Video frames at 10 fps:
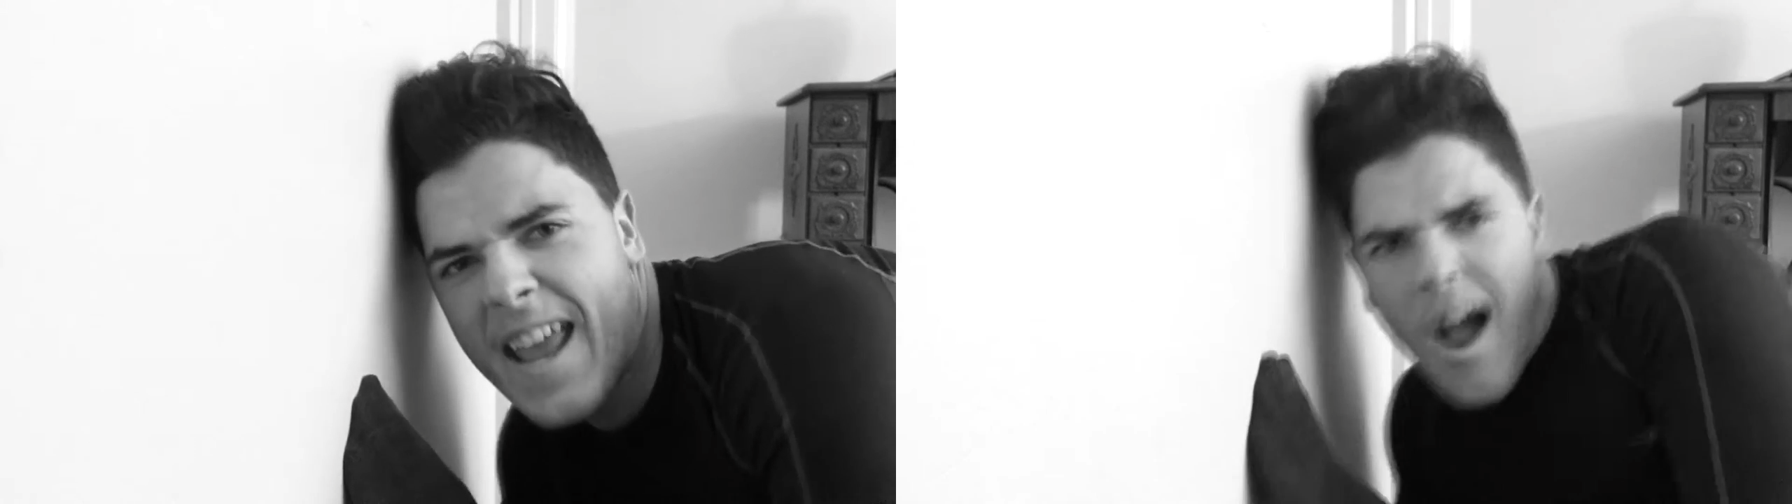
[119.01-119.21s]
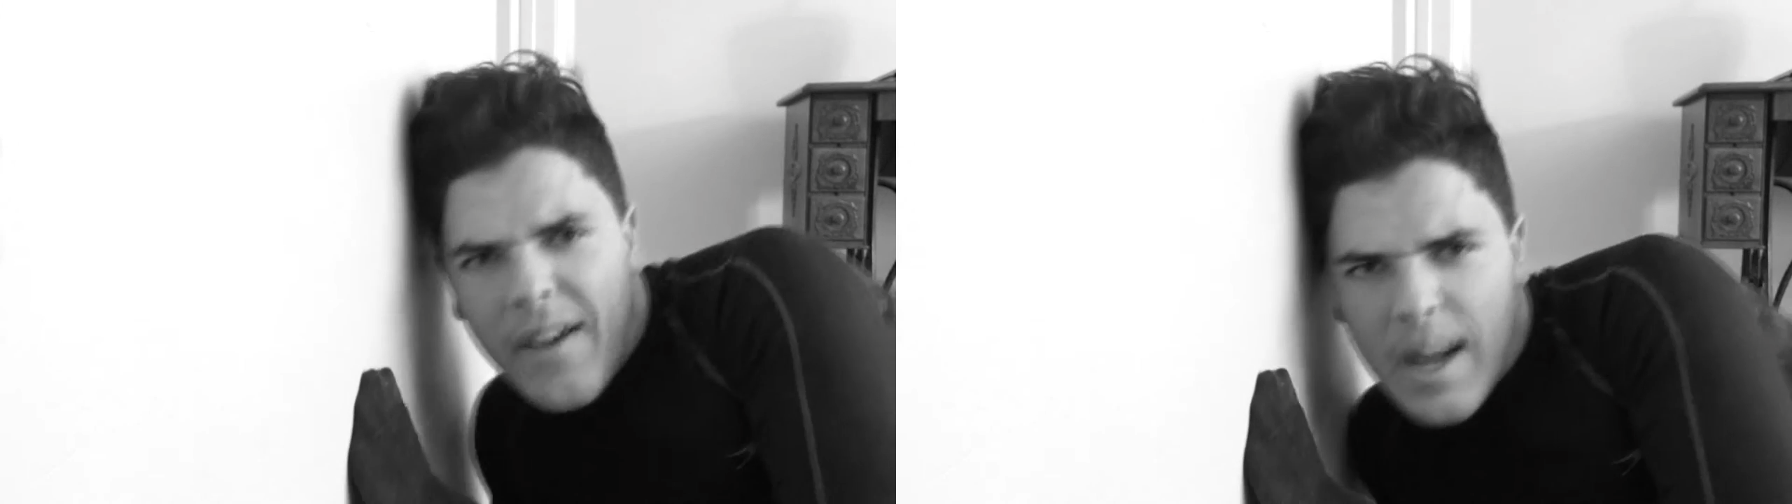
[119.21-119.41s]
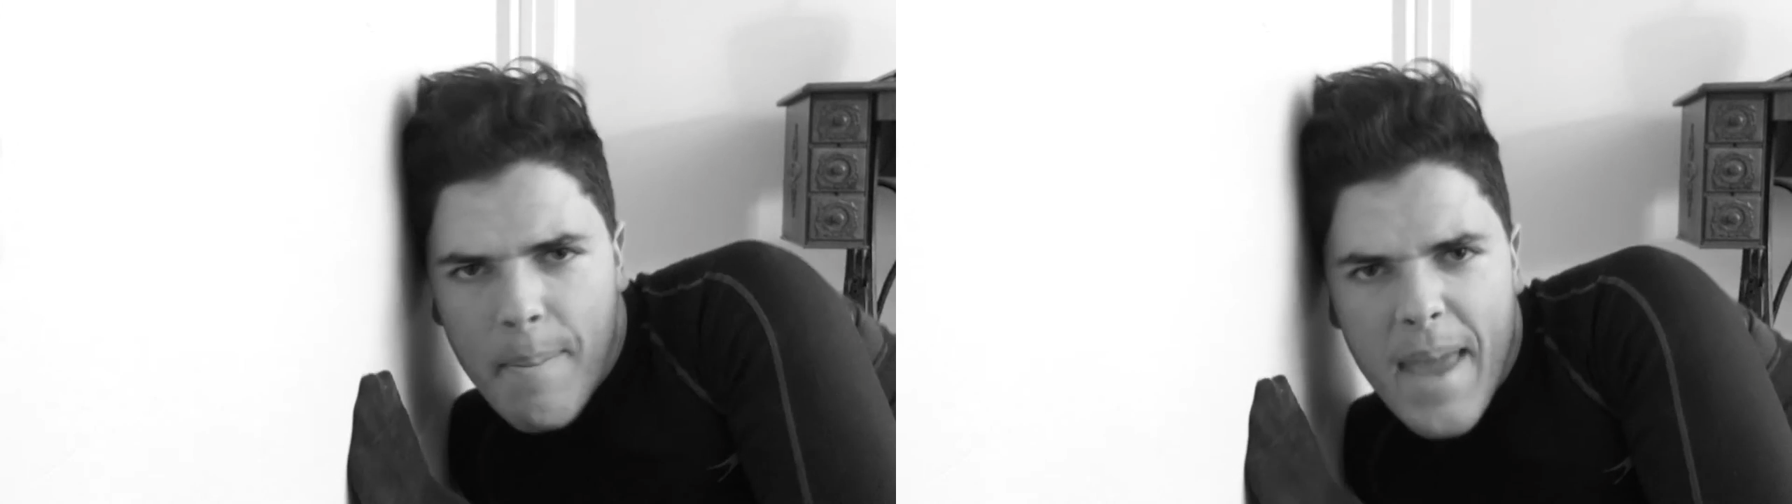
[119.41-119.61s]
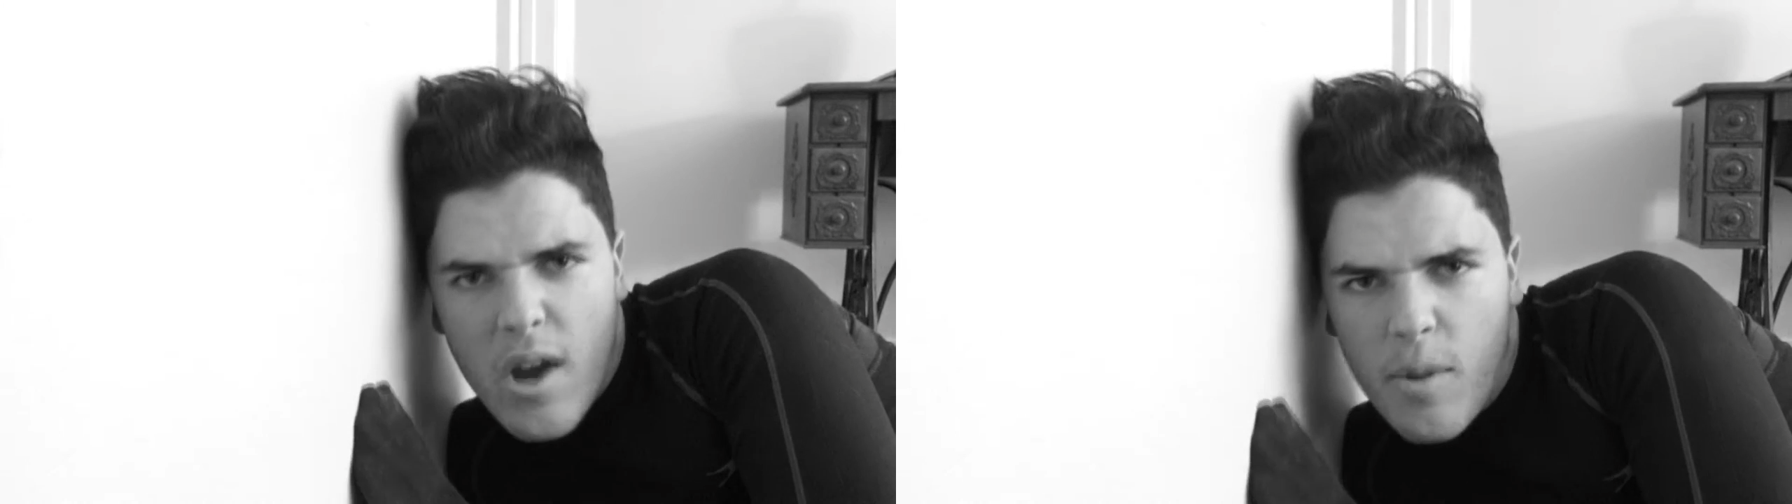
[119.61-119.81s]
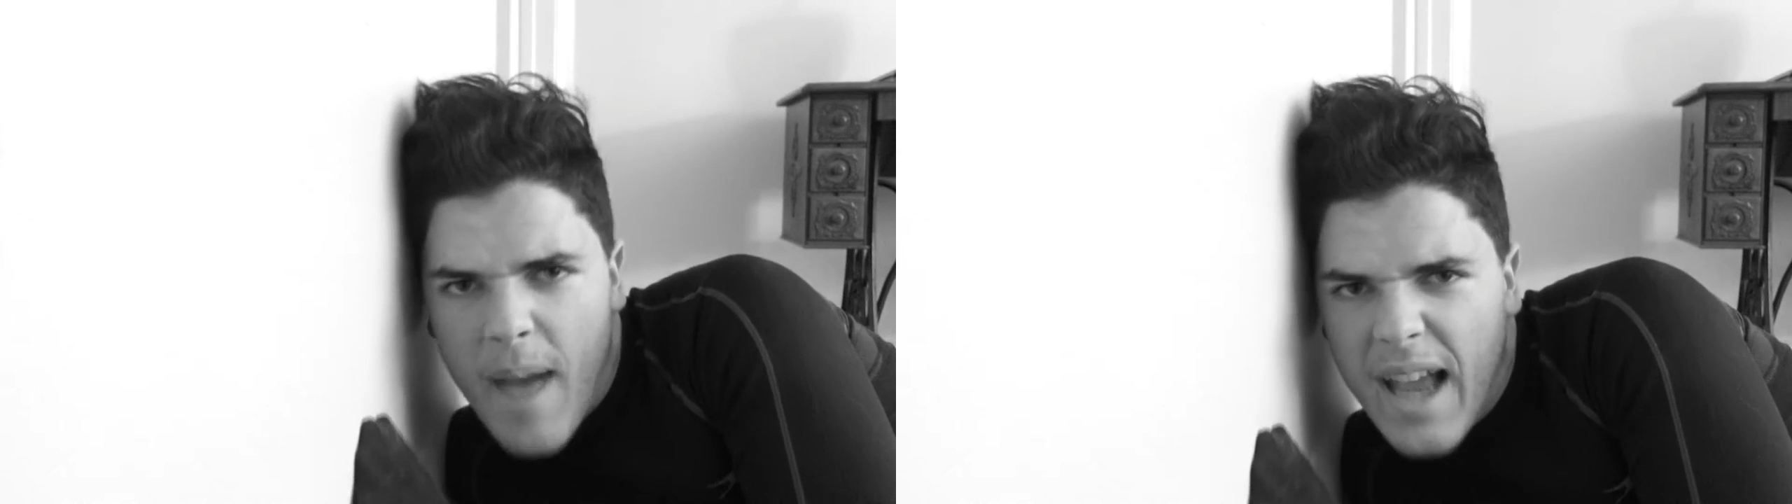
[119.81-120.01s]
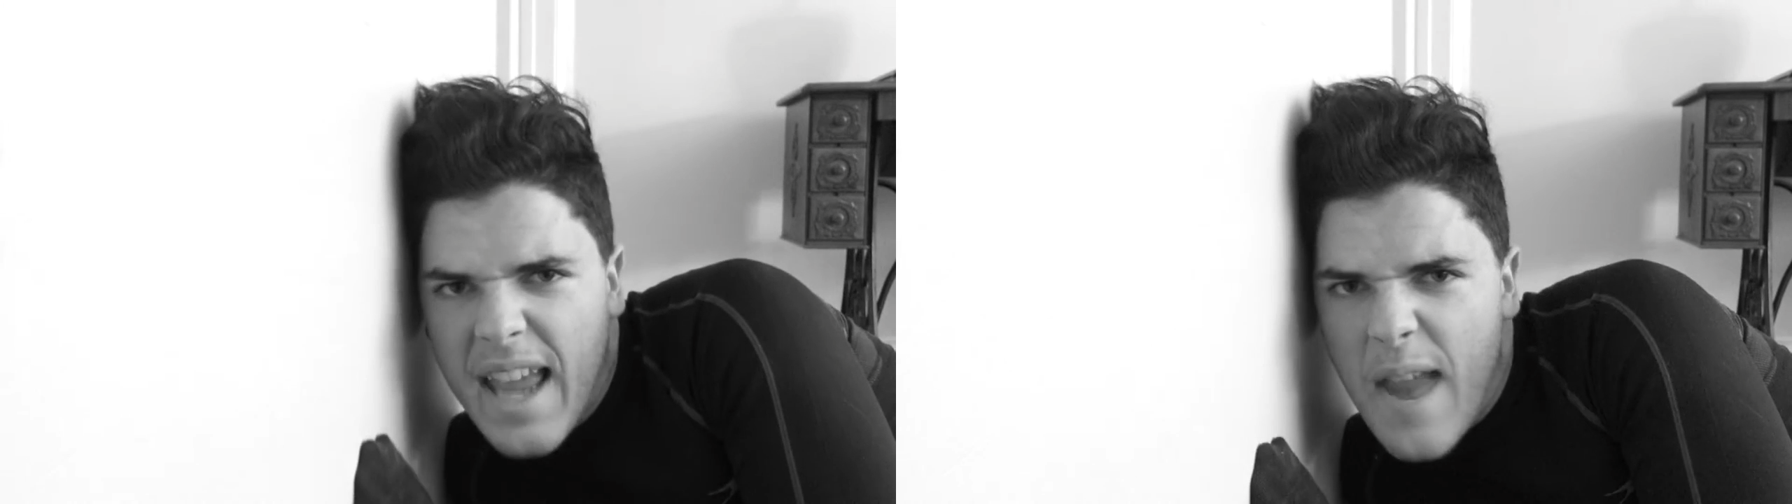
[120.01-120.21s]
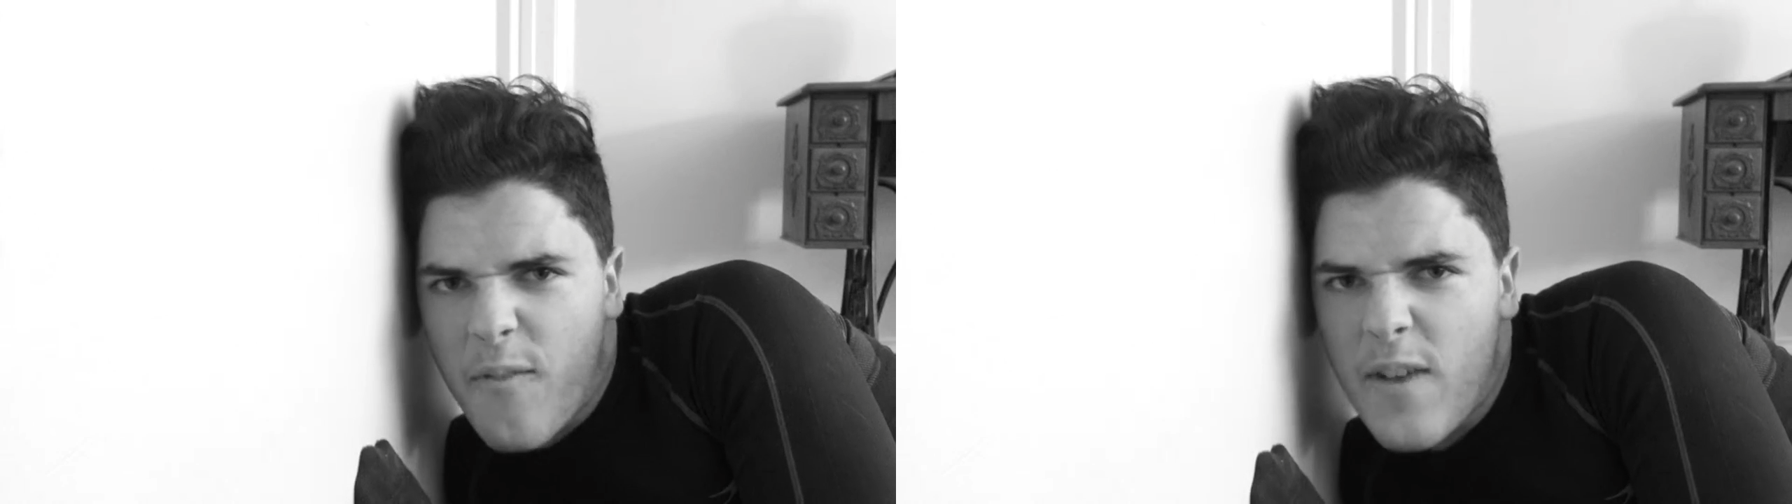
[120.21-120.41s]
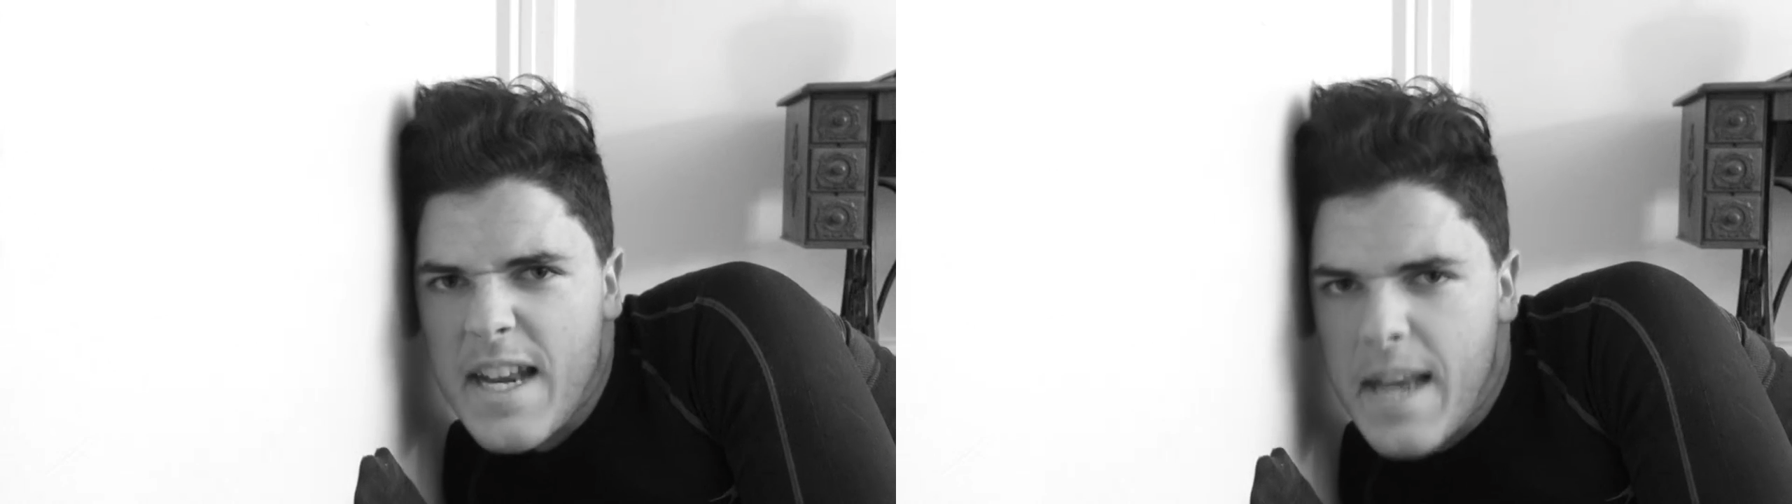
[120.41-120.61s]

I'm gonna peel back every